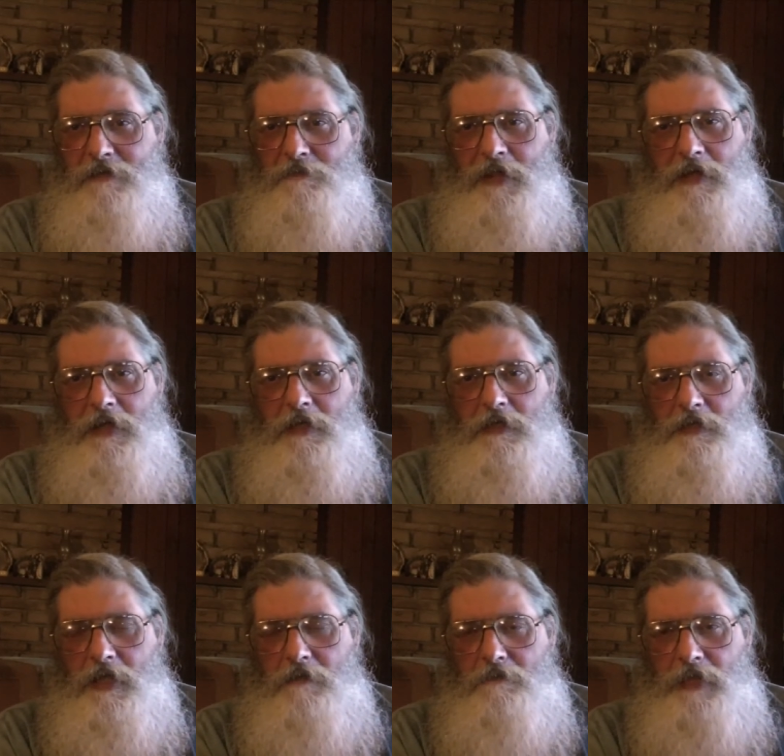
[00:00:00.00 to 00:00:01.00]
In fact, I
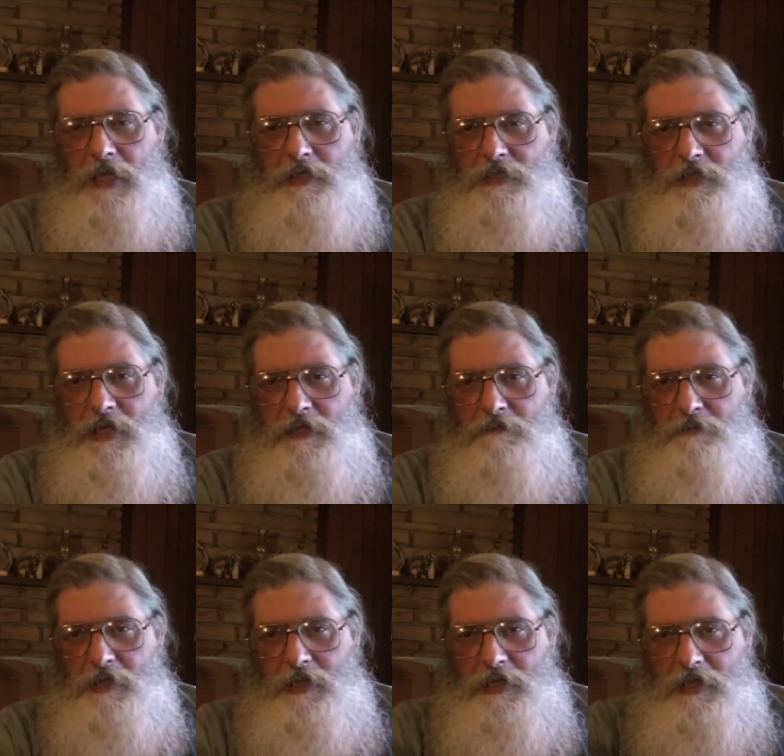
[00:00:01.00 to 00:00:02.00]
could have last night,
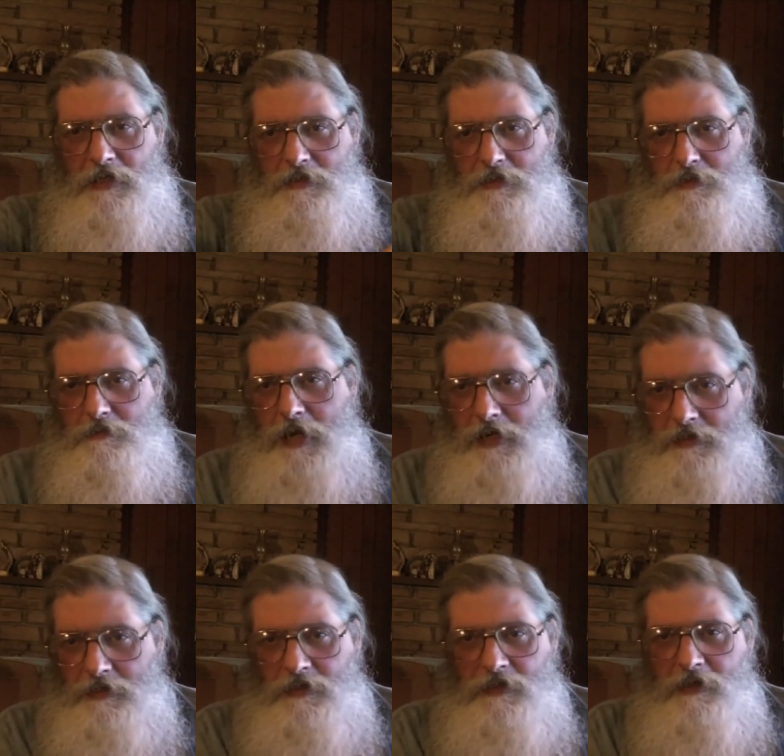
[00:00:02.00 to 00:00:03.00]
but I got
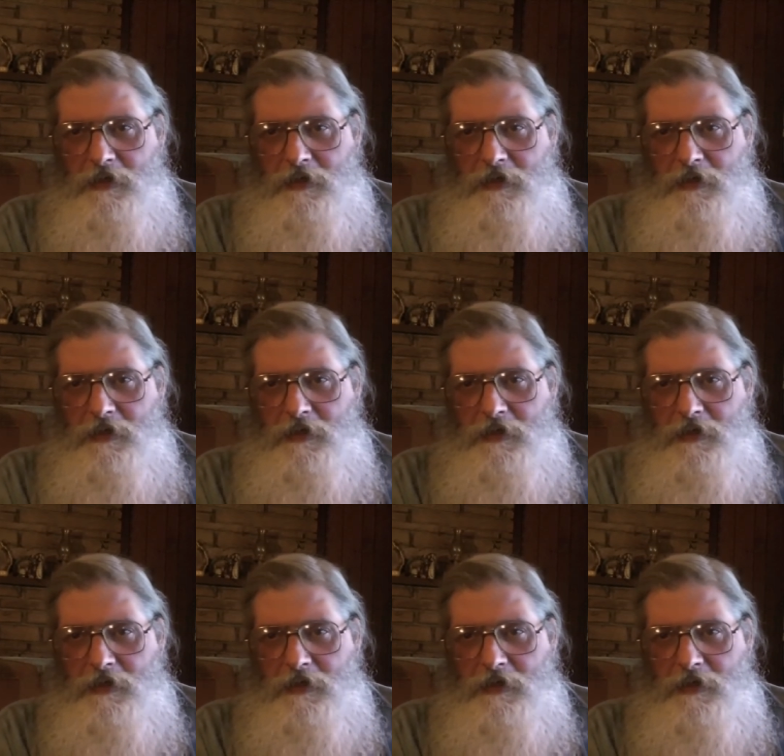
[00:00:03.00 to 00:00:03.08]
distracted.